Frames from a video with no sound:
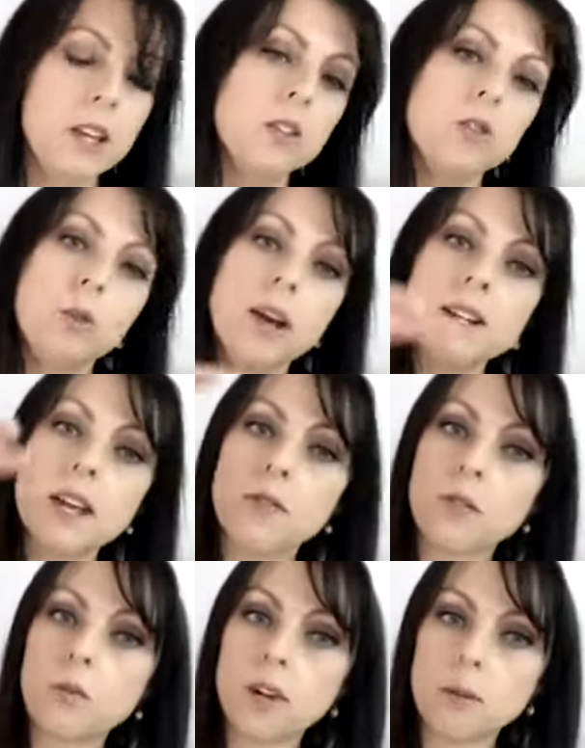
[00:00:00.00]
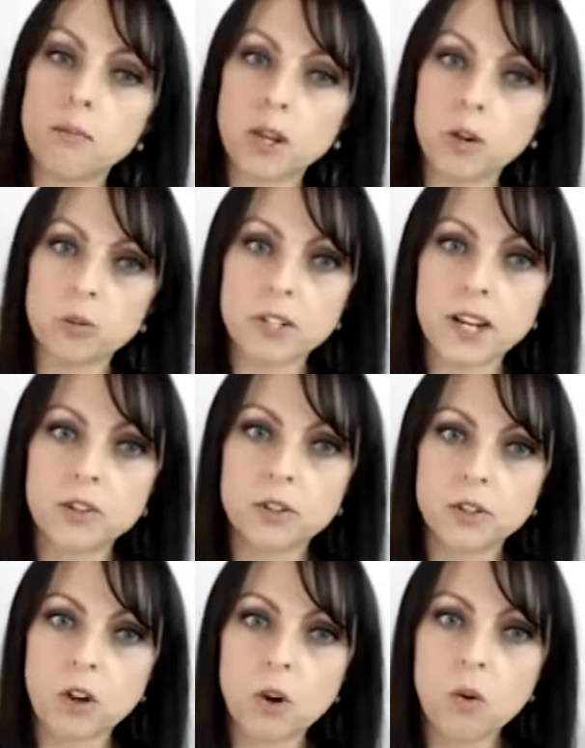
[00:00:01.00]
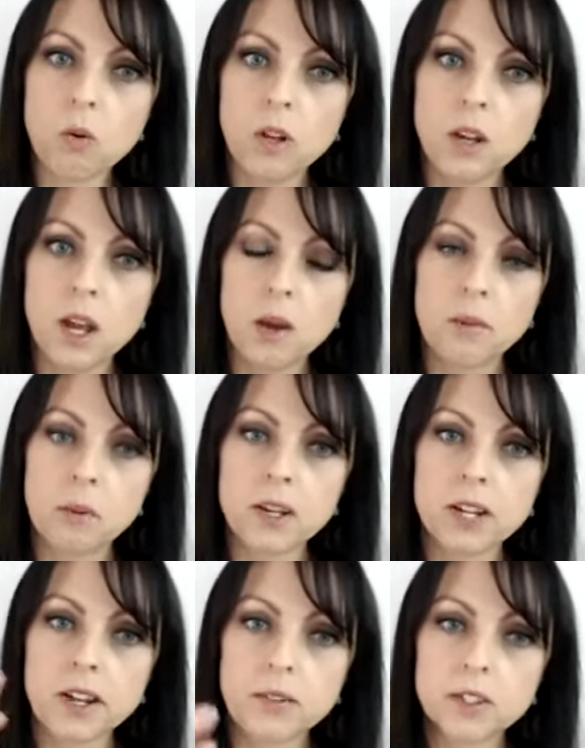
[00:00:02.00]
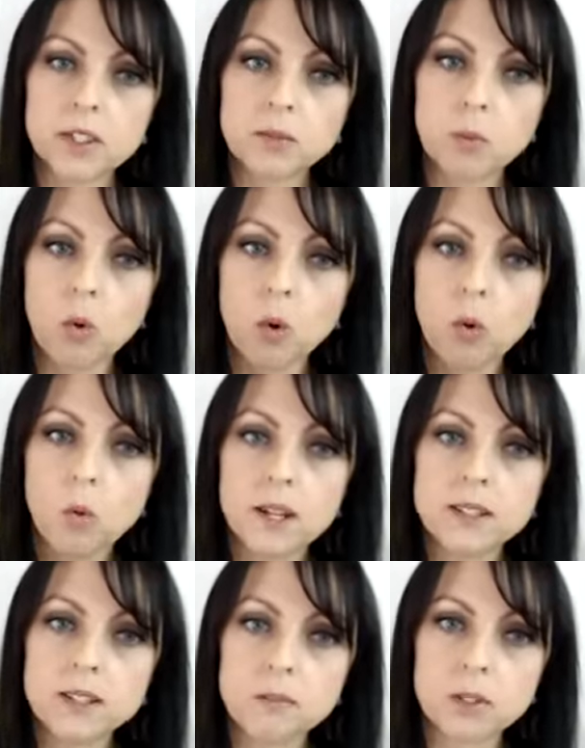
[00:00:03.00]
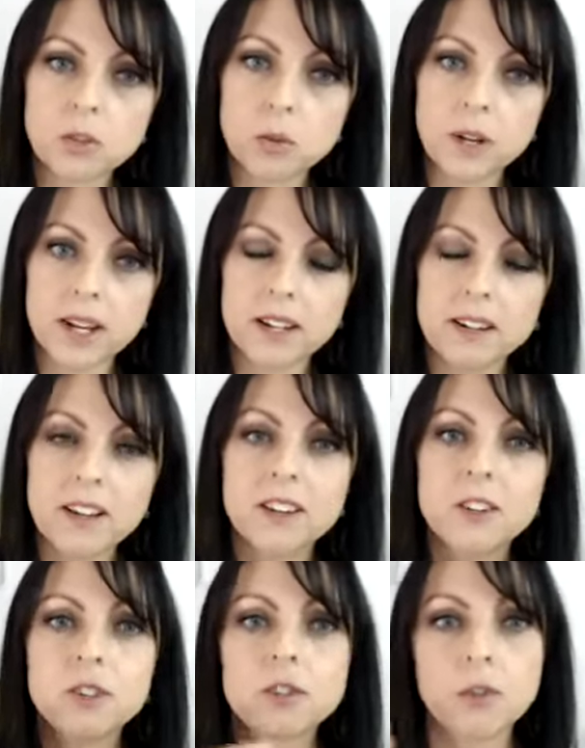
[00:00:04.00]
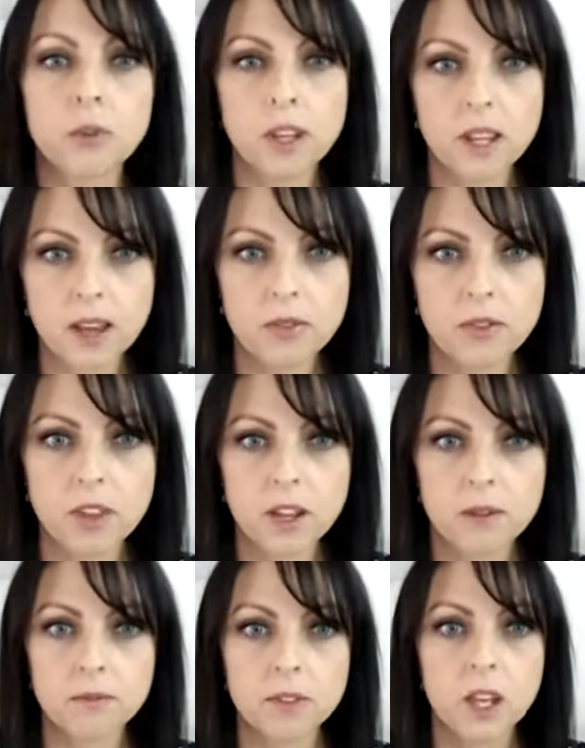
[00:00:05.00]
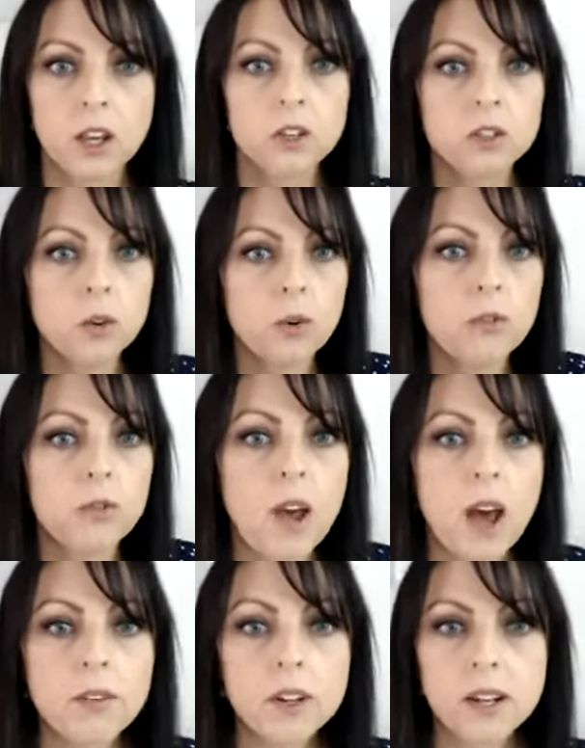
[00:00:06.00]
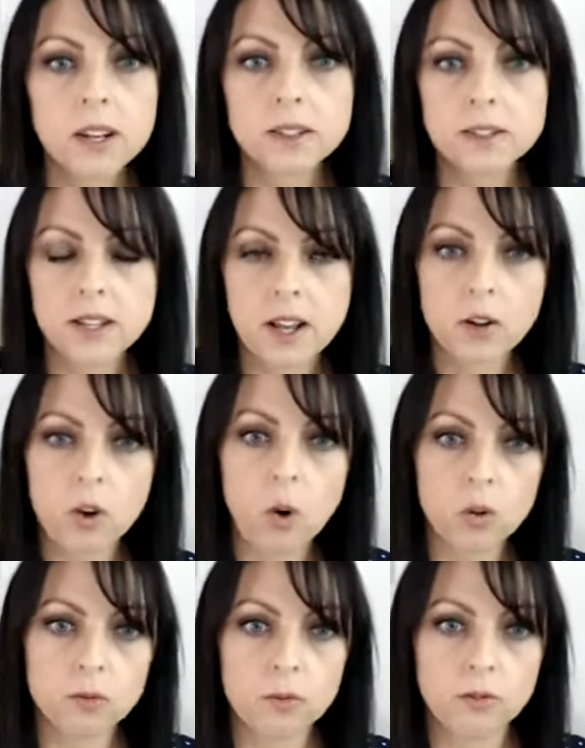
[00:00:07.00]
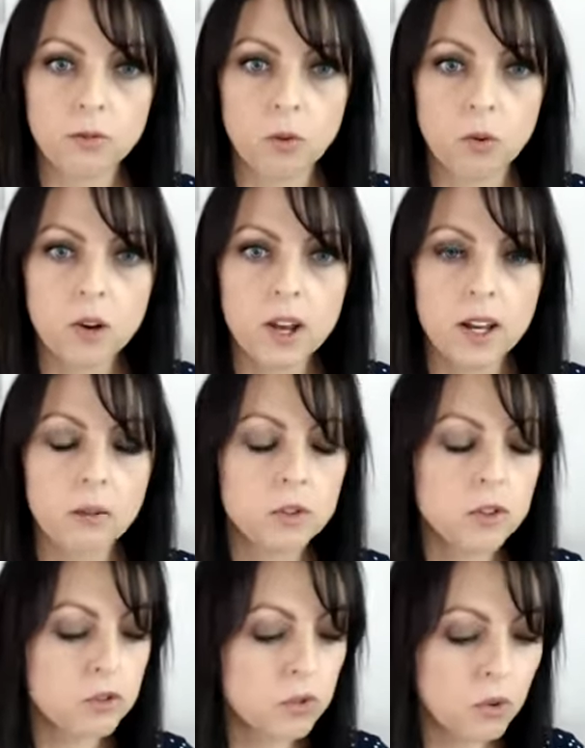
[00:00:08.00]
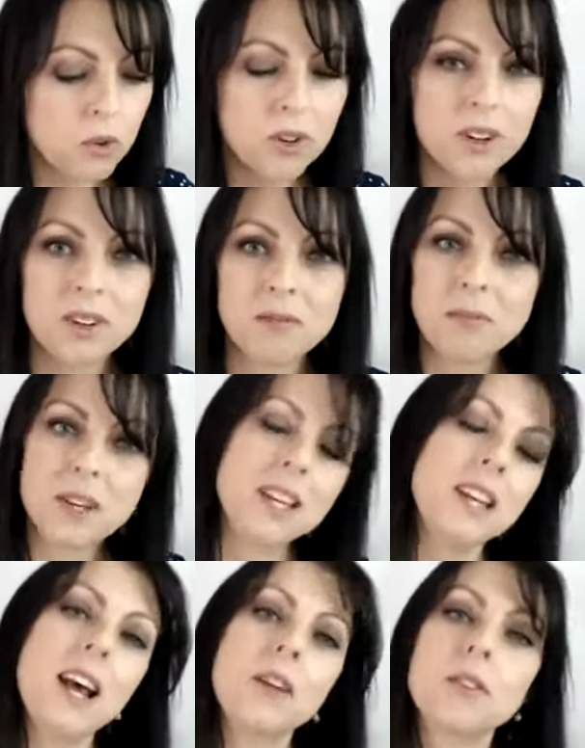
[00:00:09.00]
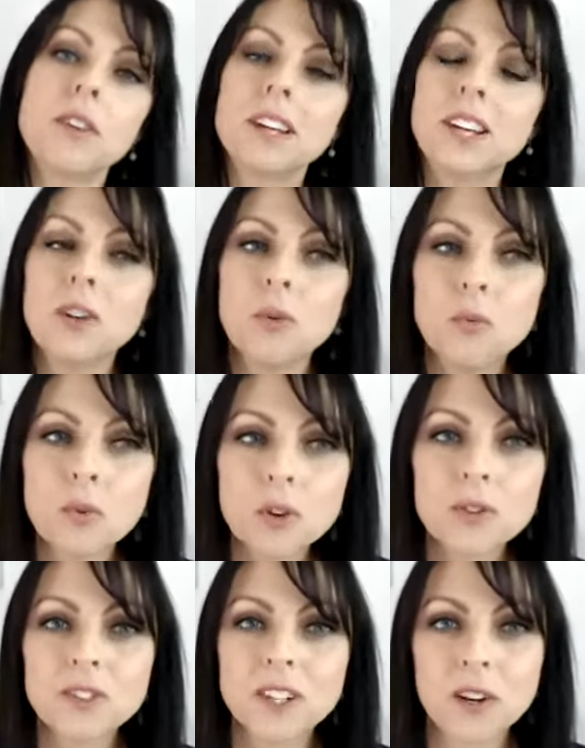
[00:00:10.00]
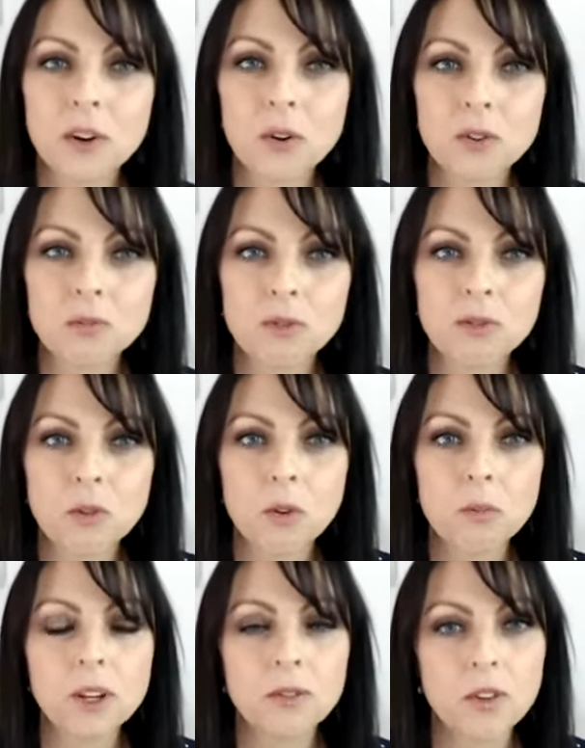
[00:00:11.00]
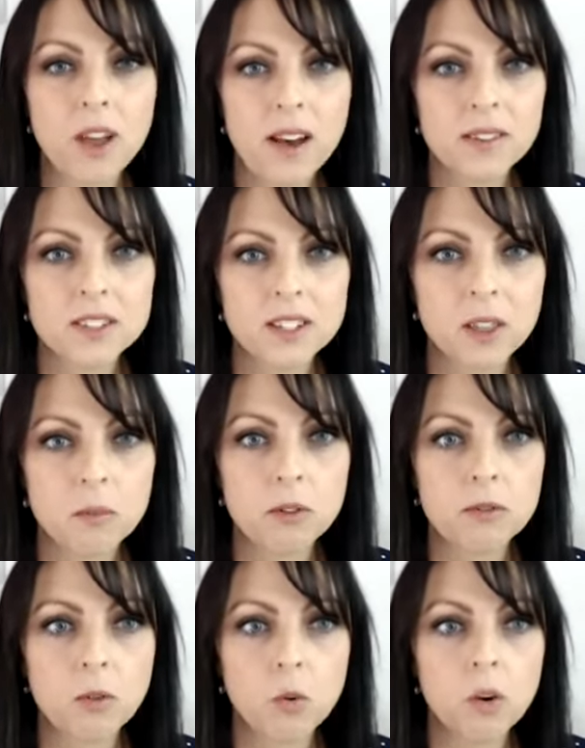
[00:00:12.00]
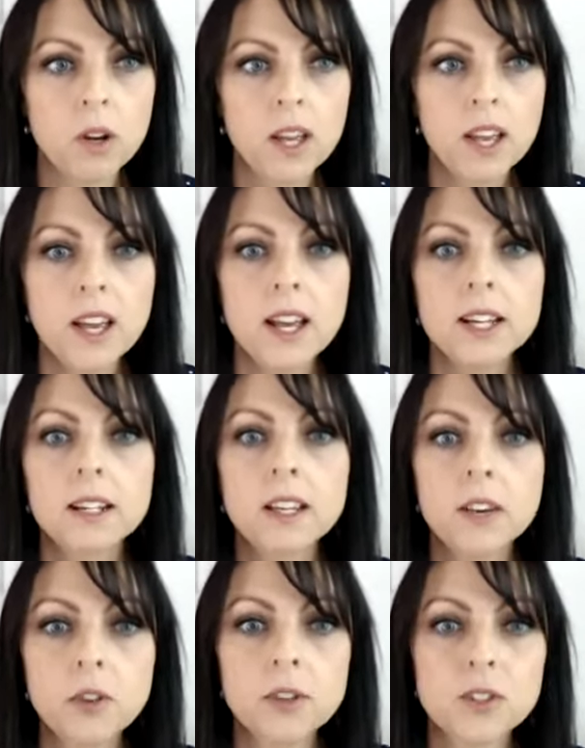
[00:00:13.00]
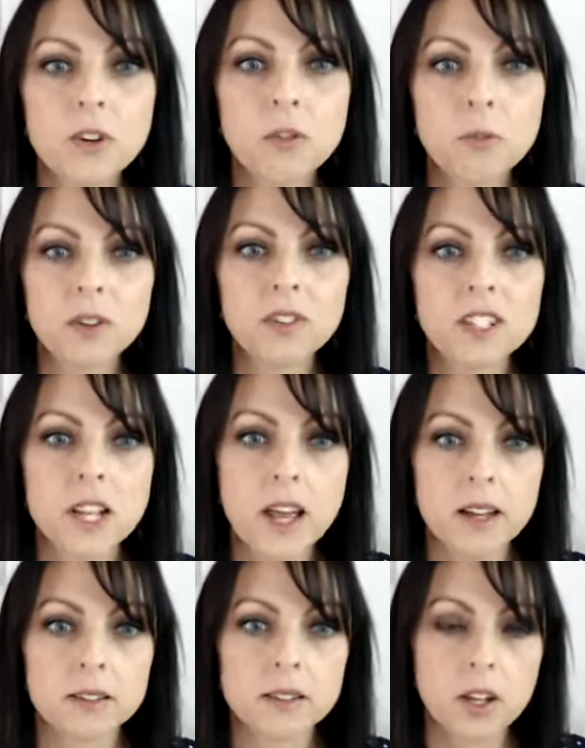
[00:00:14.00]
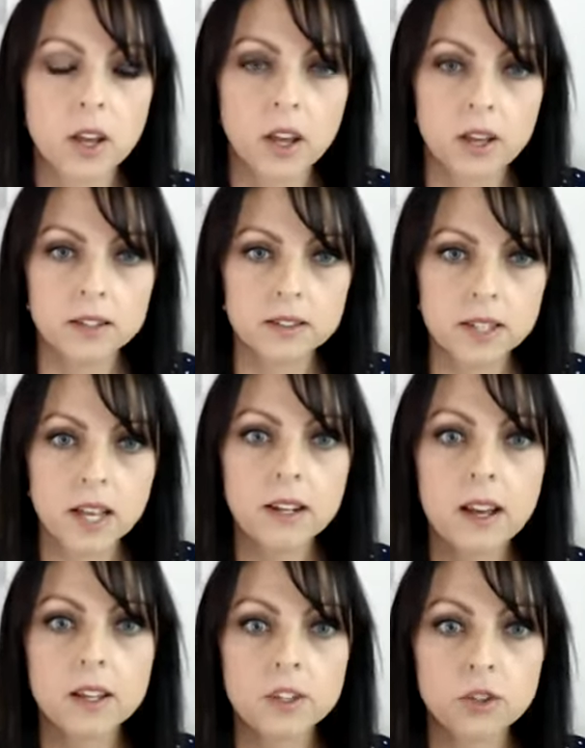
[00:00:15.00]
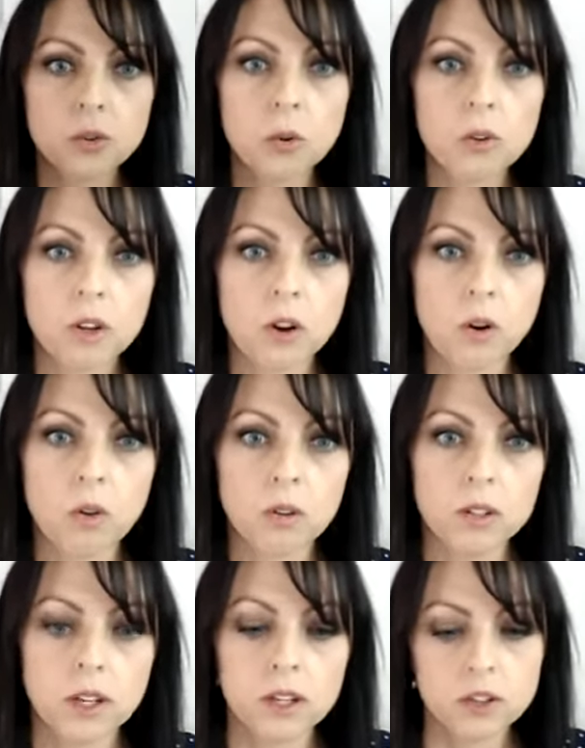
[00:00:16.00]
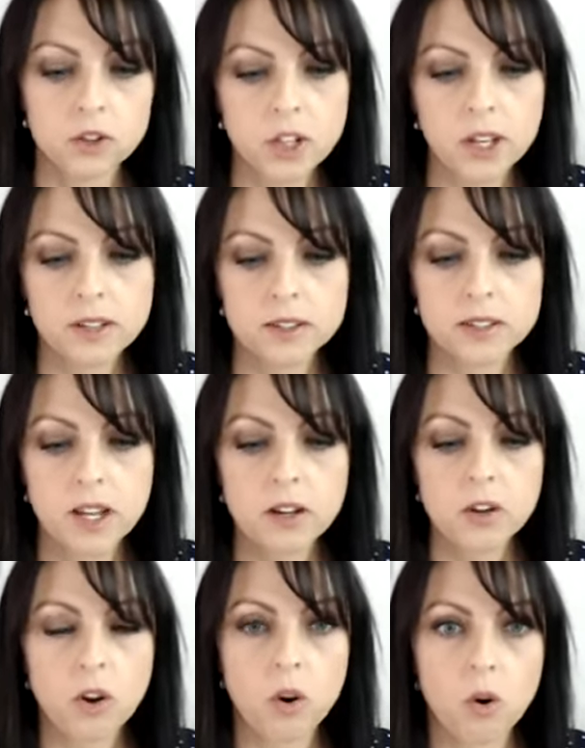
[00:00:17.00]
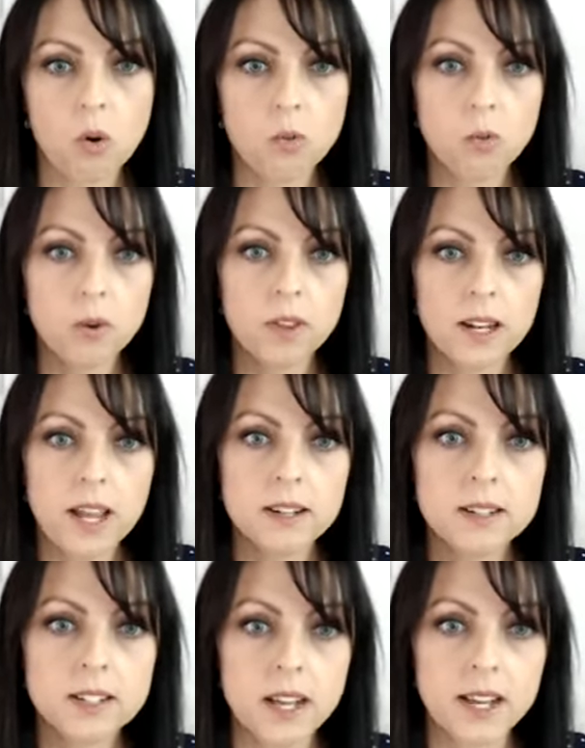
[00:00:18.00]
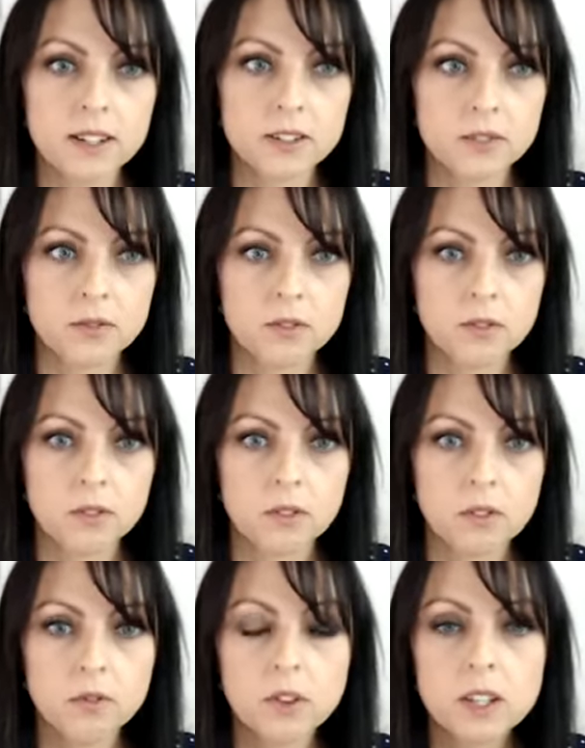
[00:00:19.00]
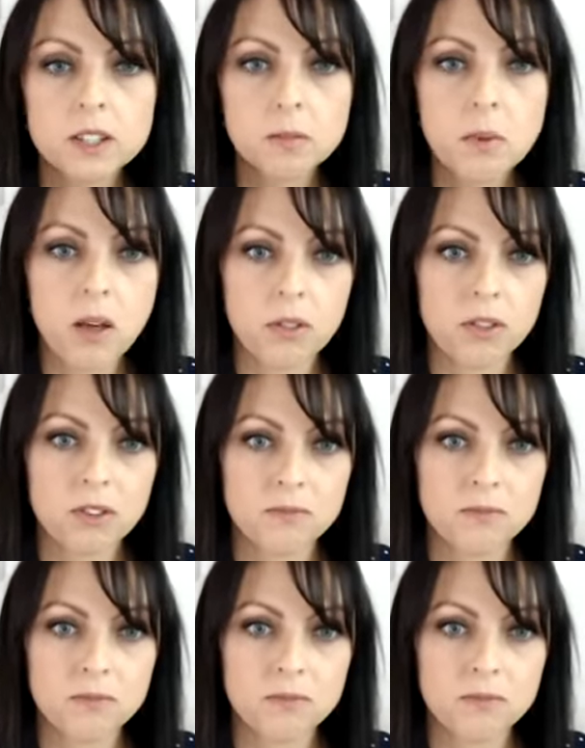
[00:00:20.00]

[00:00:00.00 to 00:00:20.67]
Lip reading: It's great to have a really big audacious goal, but we need to have smaller ones in between to get there. So if you haven't set goals before, and I'm sure being an athlete, you would have set goals before, but if you haven't set them before, give yourself a bit of a test. Set a short goal. Set a goal with an end date for this month.